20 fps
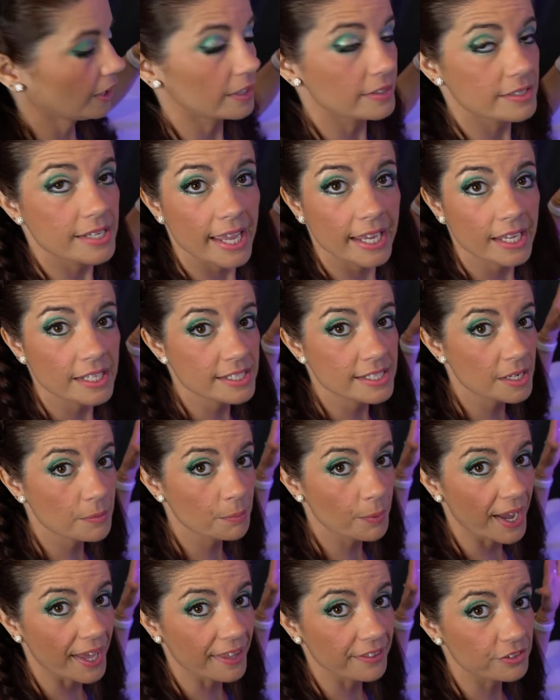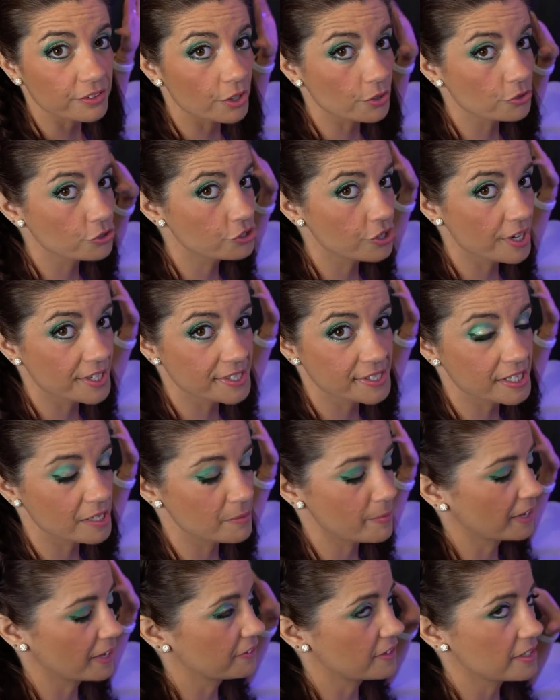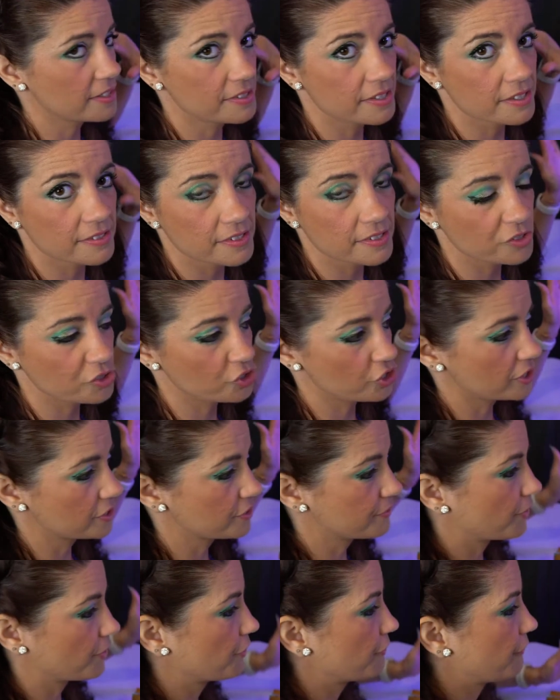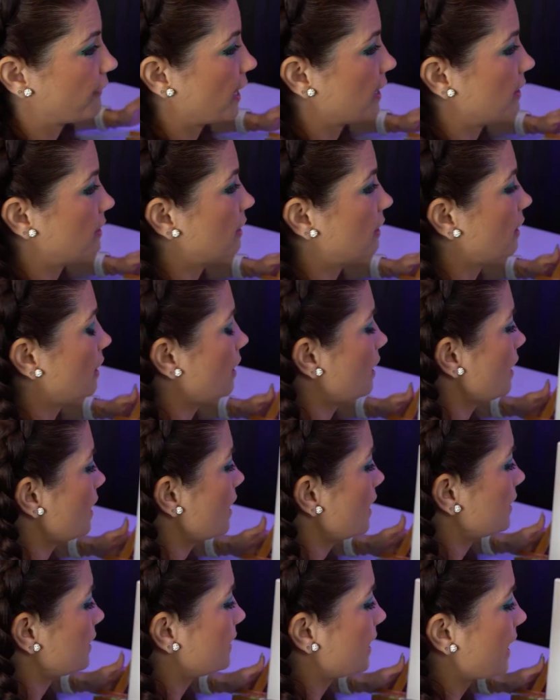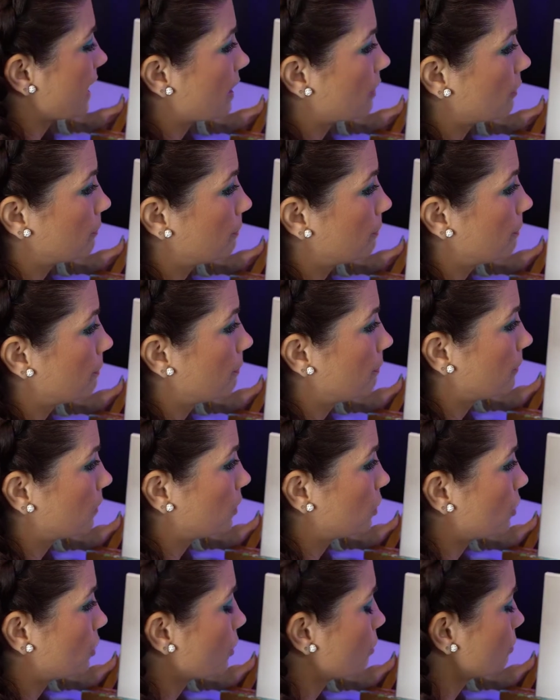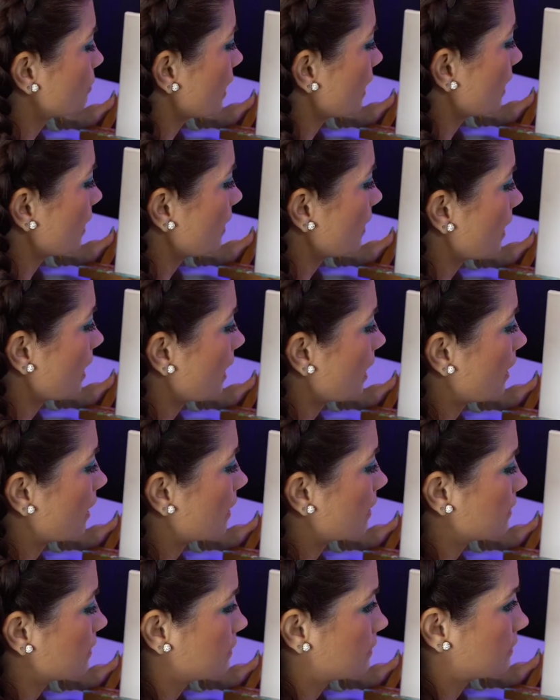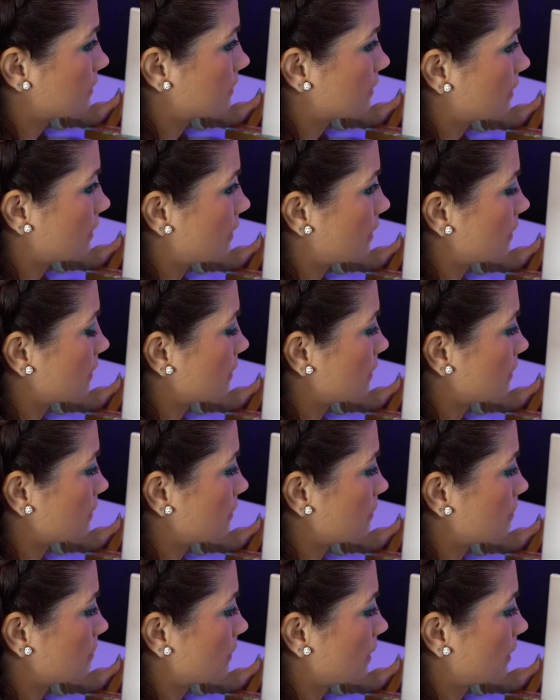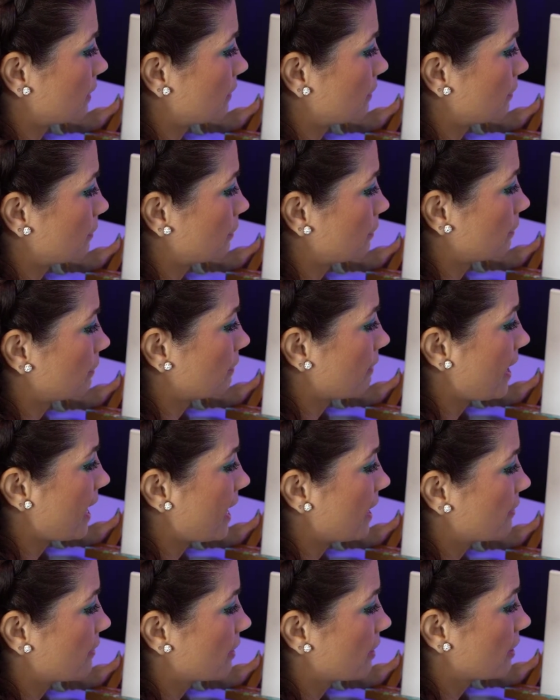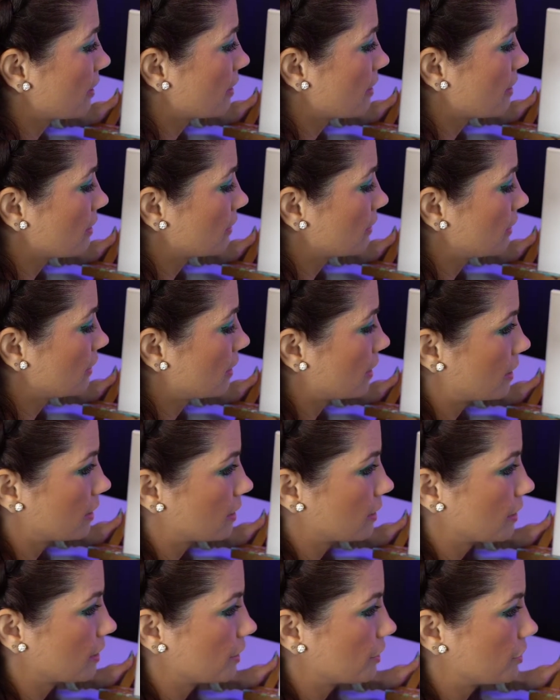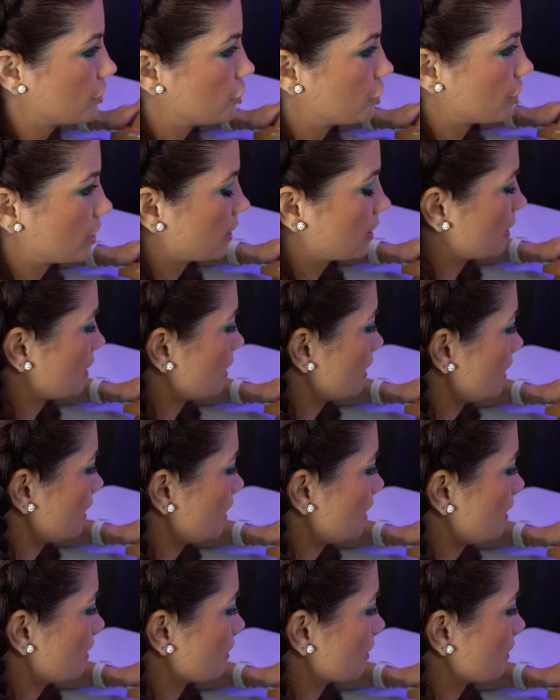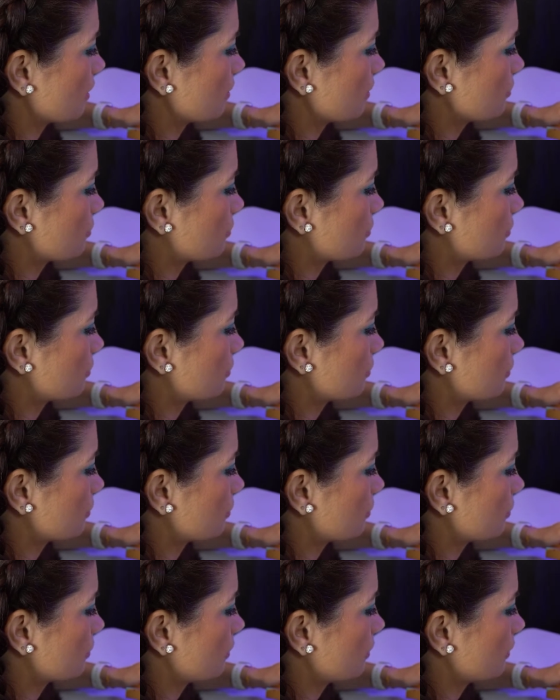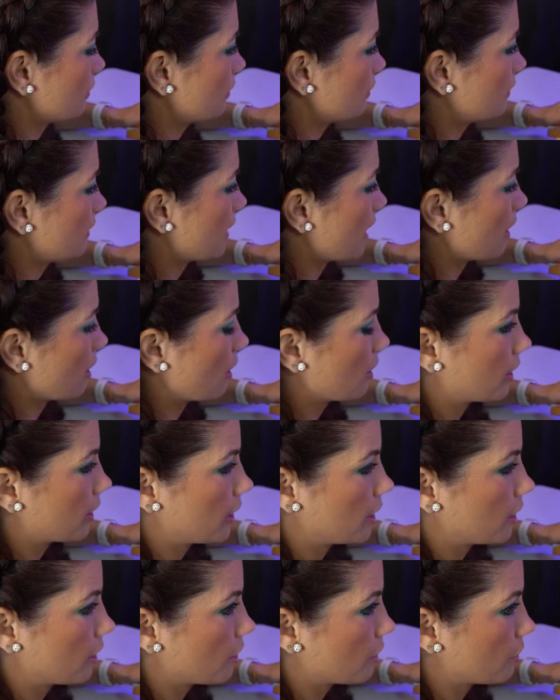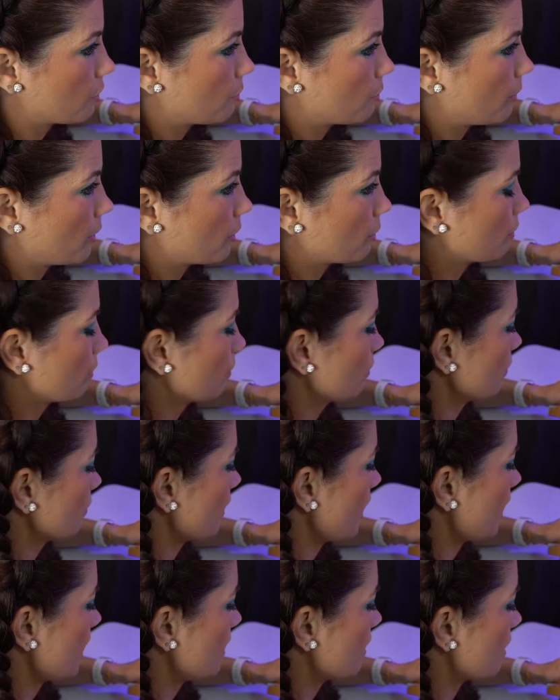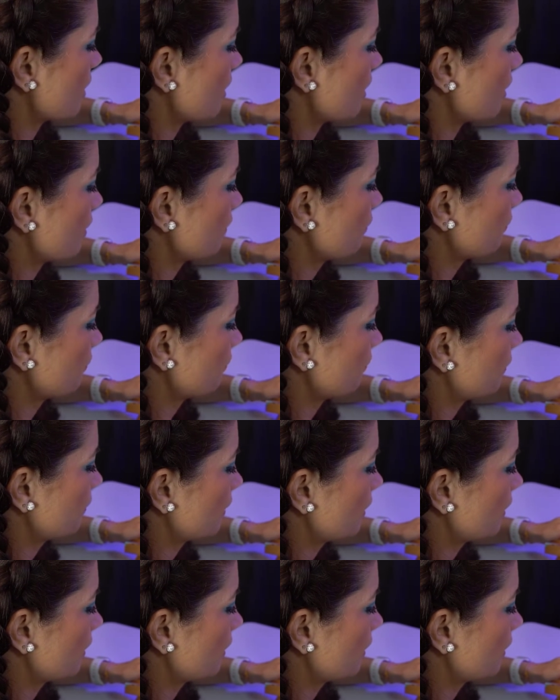Take a deep breath. No stressing about this. This is just for fun. Now, Yoda has some rather large ears that are going to go right off